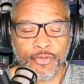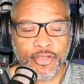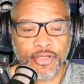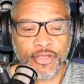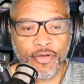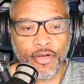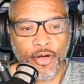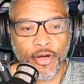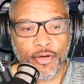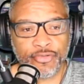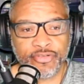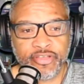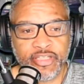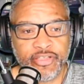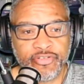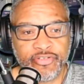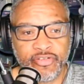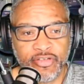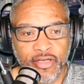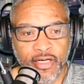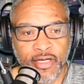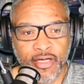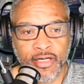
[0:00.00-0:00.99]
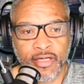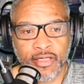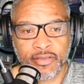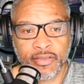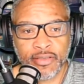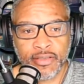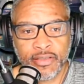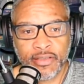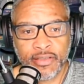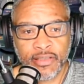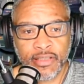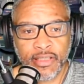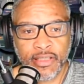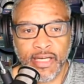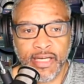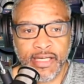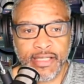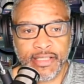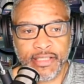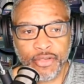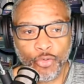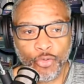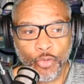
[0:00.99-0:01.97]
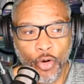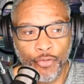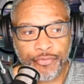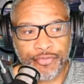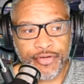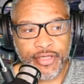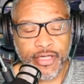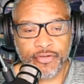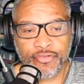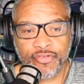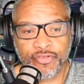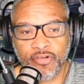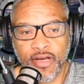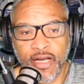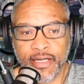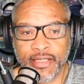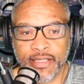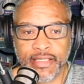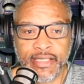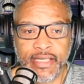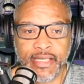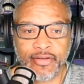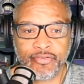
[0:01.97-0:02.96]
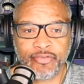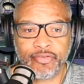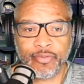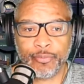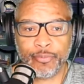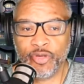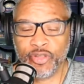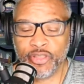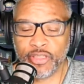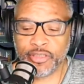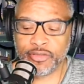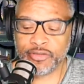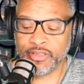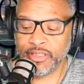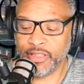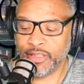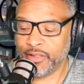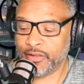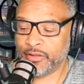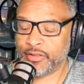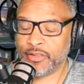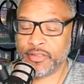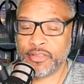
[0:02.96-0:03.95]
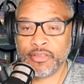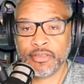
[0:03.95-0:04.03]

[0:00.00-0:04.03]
You know she's young, and you over here trying to get some nook nook